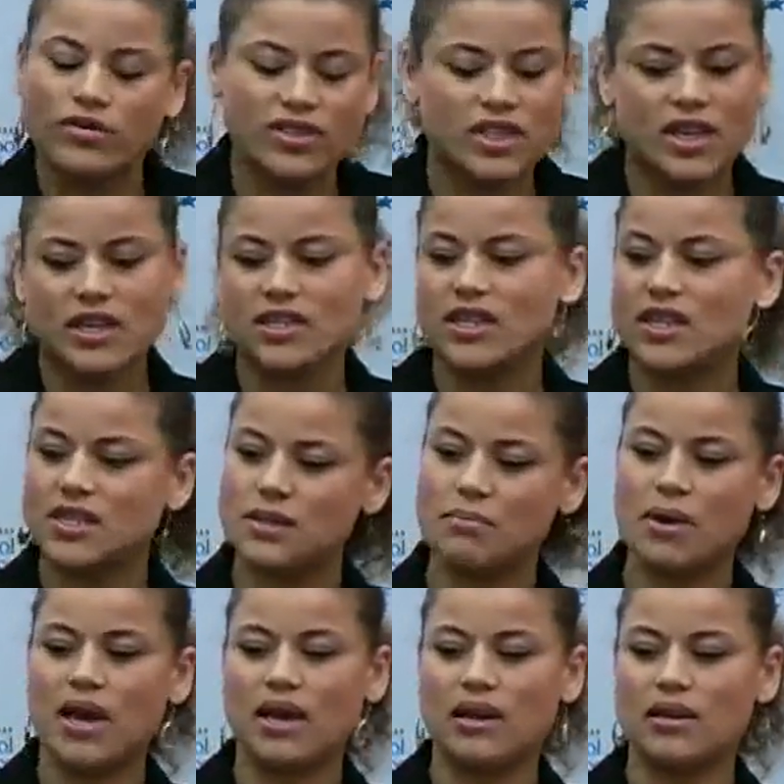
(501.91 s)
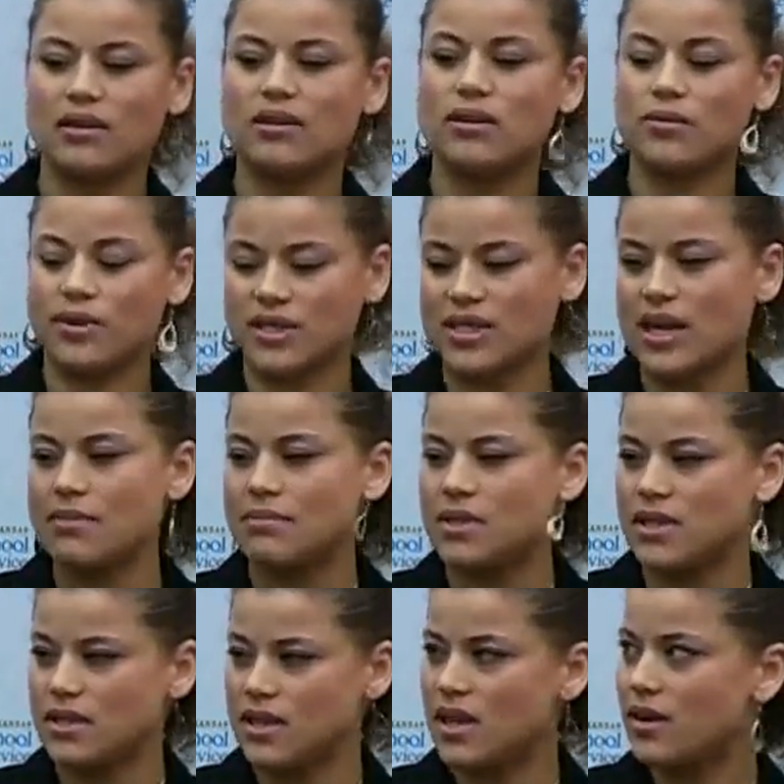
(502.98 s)
if she anticipated the
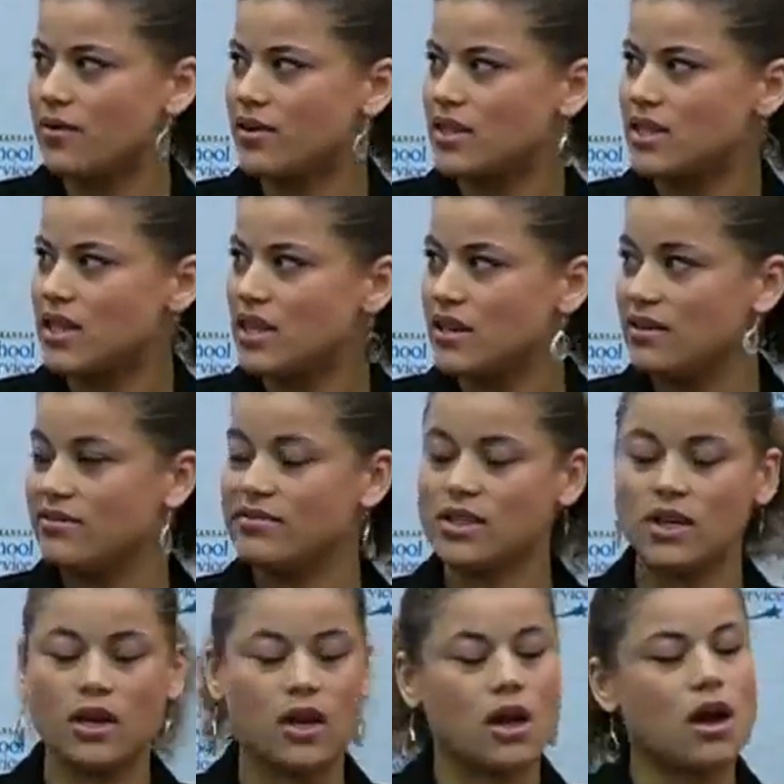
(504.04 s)
reception that it received.